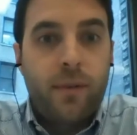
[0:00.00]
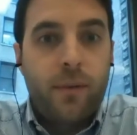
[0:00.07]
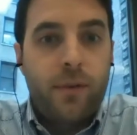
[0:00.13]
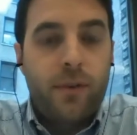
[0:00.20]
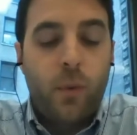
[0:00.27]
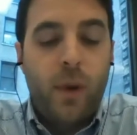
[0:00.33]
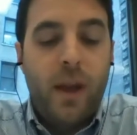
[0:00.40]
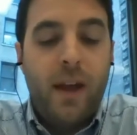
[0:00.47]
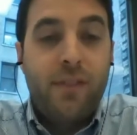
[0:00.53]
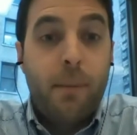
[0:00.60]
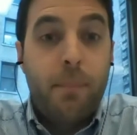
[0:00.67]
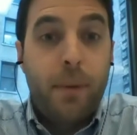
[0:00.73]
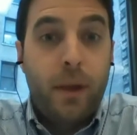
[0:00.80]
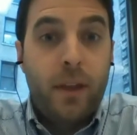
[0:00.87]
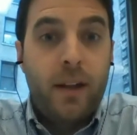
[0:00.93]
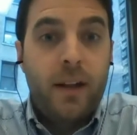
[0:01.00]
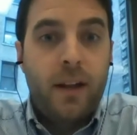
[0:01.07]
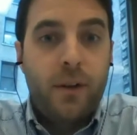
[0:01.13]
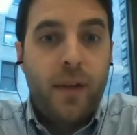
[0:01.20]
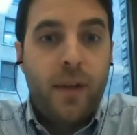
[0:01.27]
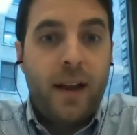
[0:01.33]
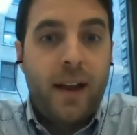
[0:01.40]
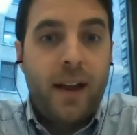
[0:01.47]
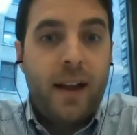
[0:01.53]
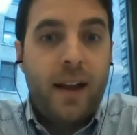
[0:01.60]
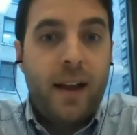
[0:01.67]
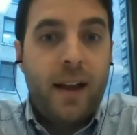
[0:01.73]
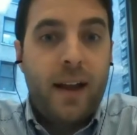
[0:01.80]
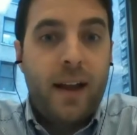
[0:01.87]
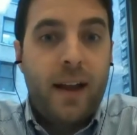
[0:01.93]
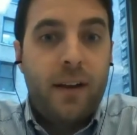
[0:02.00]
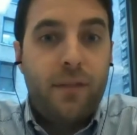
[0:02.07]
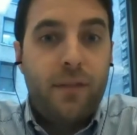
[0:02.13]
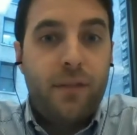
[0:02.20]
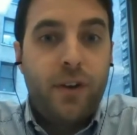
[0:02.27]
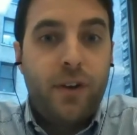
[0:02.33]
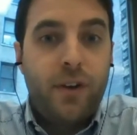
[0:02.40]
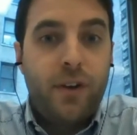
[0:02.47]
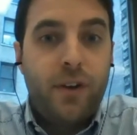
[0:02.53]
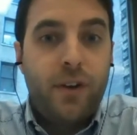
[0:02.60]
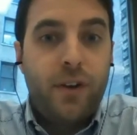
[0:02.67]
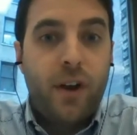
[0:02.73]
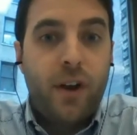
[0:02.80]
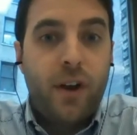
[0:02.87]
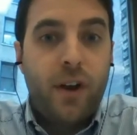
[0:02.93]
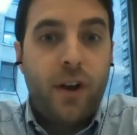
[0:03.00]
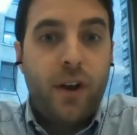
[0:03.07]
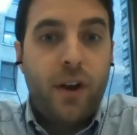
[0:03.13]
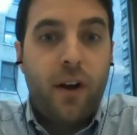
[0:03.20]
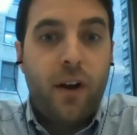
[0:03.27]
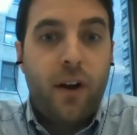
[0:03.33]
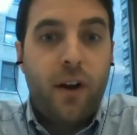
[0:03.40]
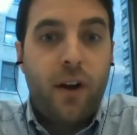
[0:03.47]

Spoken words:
So we have the ability to do that kind of targeting, and